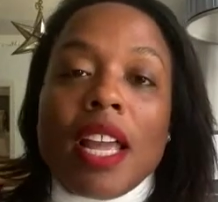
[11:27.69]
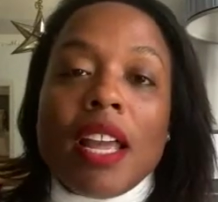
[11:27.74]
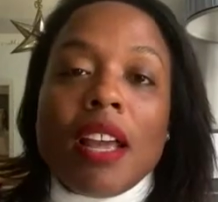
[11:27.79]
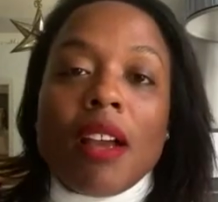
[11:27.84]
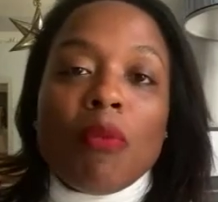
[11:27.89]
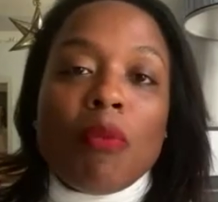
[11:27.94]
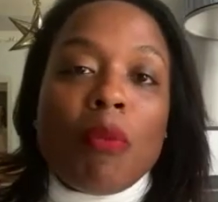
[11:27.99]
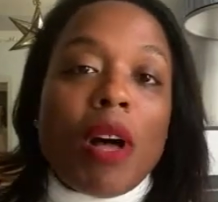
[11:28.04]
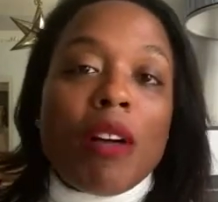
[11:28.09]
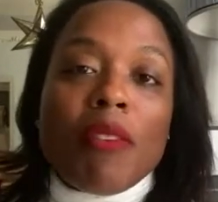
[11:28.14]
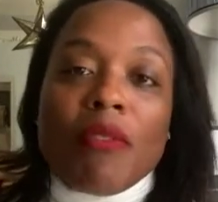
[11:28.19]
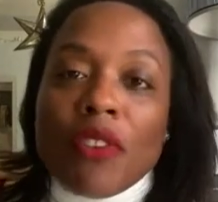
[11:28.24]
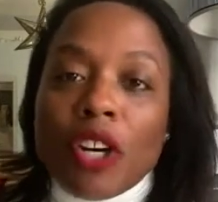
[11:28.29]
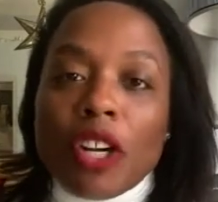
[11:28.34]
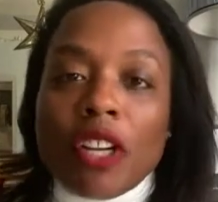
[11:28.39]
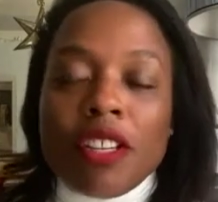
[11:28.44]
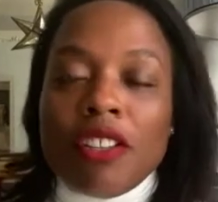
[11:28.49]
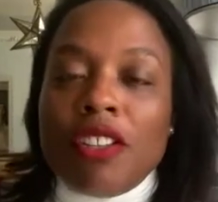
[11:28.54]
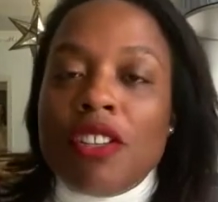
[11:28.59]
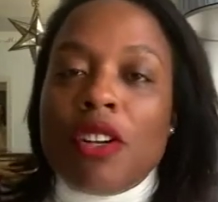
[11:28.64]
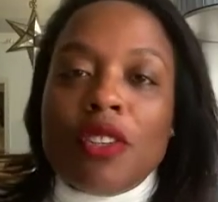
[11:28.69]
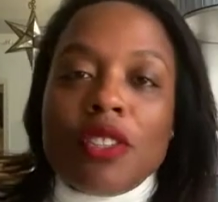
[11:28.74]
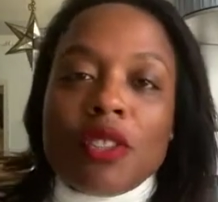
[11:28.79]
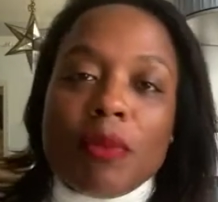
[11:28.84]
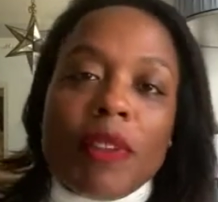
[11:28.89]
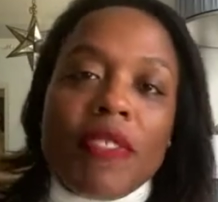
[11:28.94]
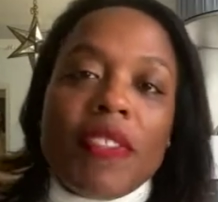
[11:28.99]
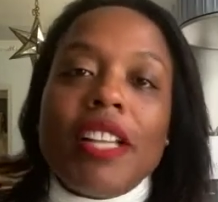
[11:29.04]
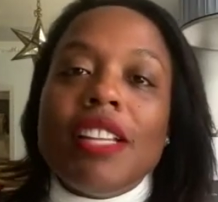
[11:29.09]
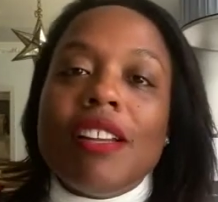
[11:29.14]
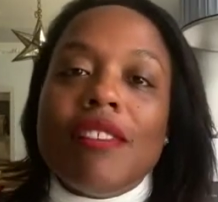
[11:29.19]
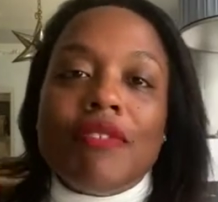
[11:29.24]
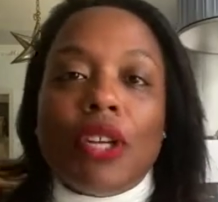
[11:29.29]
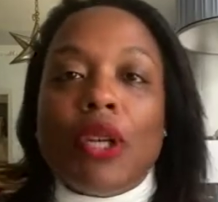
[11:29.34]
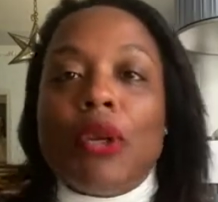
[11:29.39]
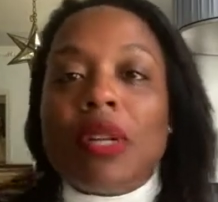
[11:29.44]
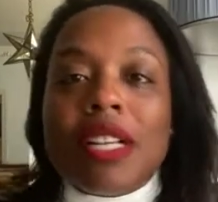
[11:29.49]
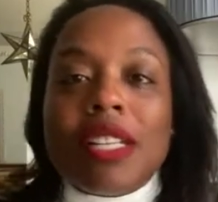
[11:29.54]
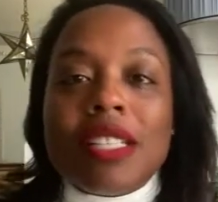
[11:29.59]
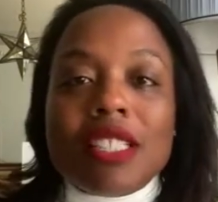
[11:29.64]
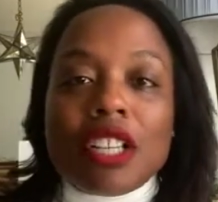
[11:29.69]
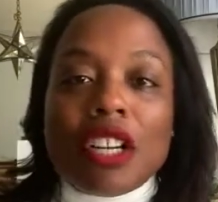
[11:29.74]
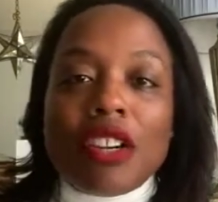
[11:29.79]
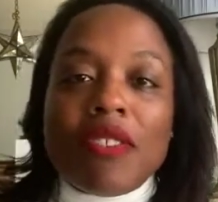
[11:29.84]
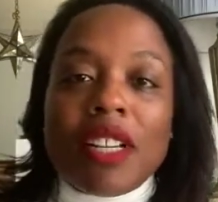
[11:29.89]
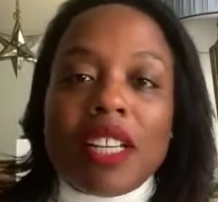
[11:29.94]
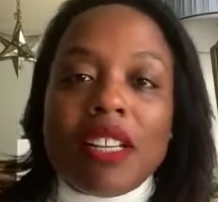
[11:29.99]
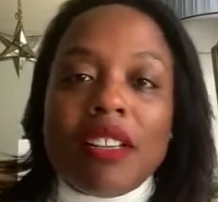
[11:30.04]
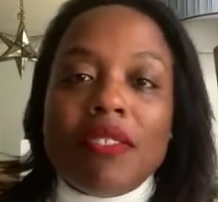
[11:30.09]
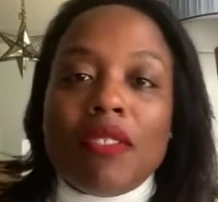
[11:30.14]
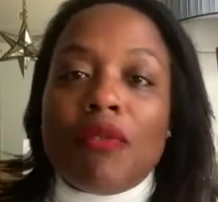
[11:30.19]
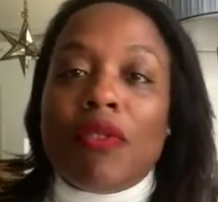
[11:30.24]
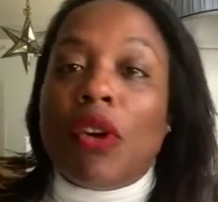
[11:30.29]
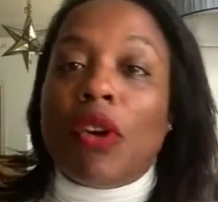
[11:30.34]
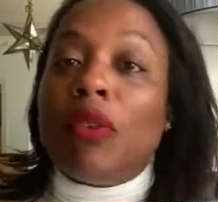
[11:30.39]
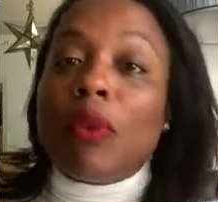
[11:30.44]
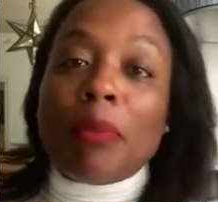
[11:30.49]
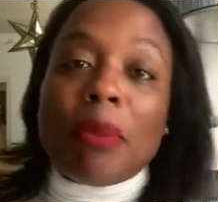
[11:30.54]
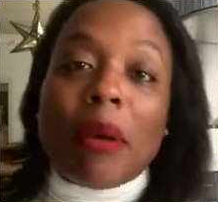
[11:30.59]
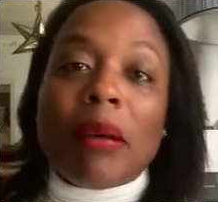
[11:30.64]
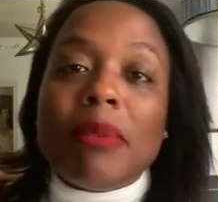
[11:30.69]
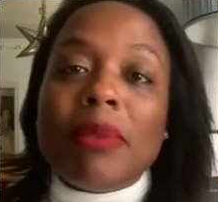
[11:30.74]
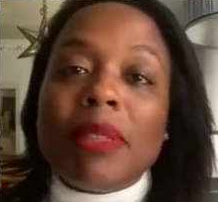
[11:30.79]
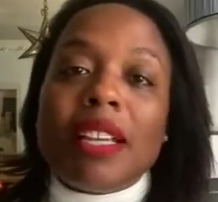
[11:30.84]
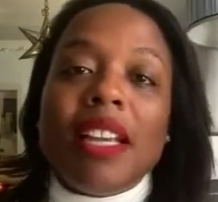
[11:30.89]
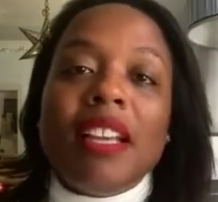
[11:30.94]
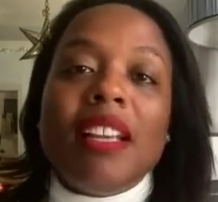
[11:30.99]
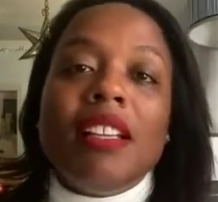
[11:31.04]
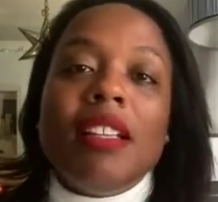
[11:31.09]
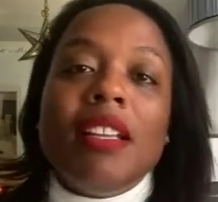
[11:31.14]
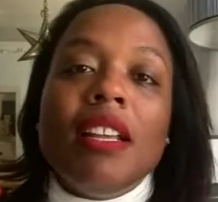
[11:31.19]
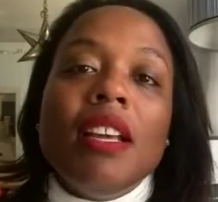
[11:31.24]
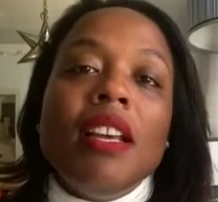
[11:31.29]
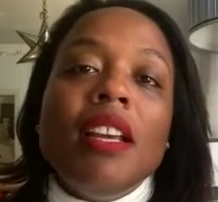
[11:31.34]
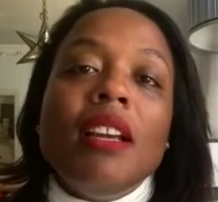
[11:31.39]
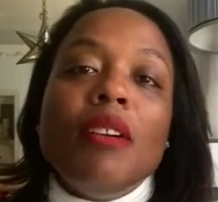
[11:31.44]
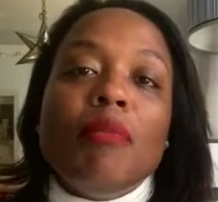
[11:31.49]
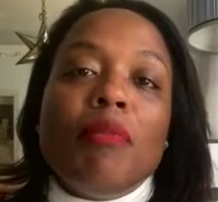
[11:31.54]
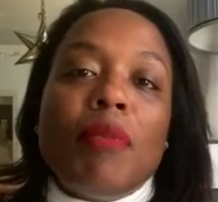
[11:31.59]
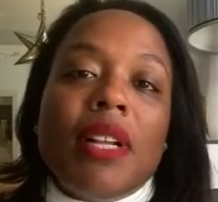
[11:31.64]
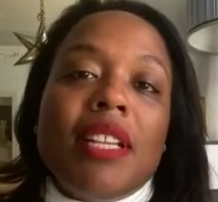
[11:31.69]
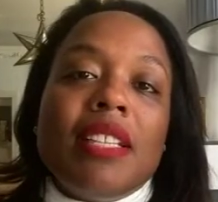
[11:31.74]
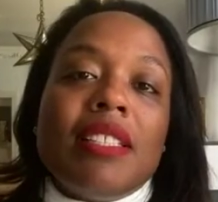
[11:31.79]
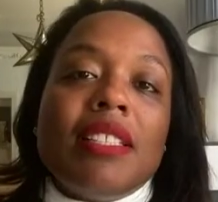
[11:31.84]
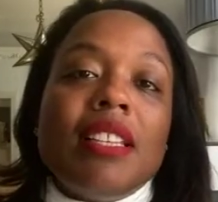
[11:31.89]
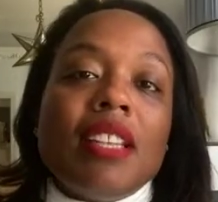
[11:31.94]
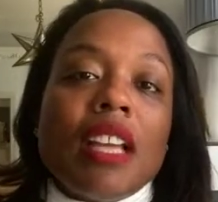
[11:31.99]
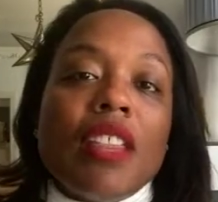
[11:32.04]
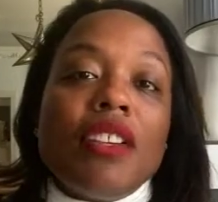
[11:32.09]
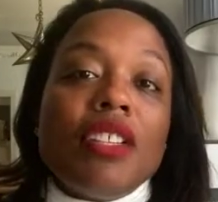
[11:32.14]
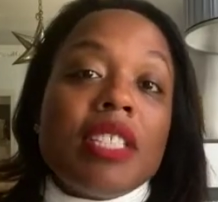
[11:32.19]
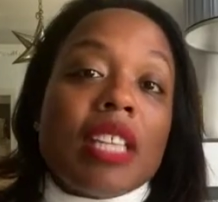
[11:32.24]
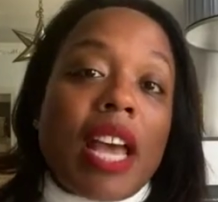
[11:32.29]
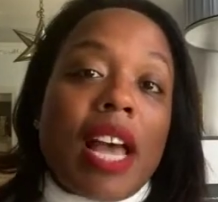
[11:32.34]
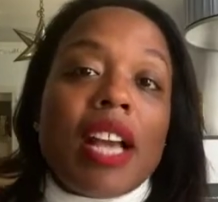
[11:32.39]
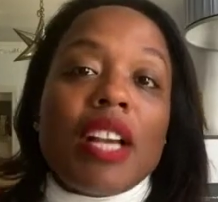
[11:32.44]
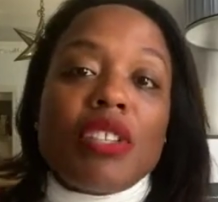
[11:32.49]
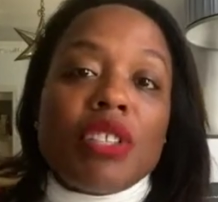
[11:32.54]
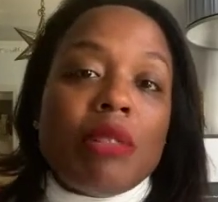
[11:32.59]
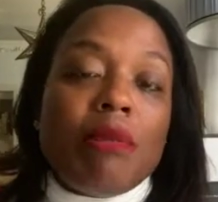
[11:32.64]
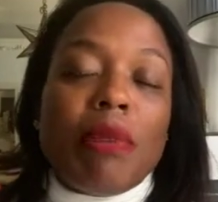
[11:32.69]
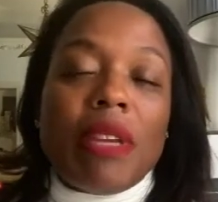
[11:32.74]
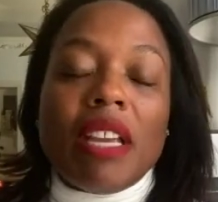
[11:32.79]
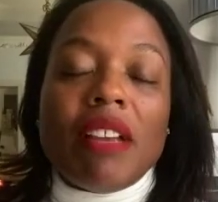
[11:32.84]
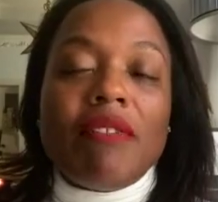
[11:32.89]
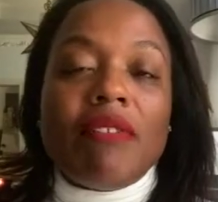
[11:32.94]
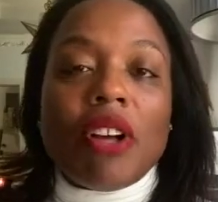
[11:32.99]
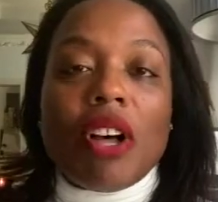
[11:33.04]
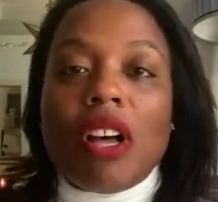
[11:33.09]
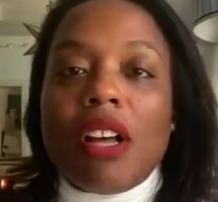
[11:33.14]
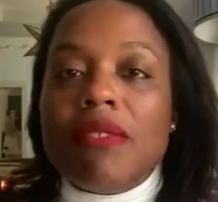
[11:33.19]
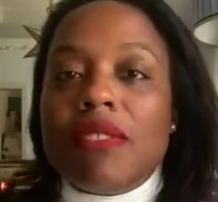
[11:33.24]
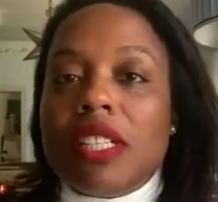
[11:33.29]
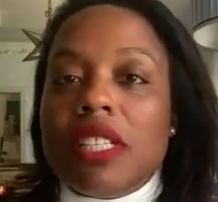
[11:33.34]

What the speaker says: while, it's one thing to vote conservative, vote Republican, but it's another to actually be involved.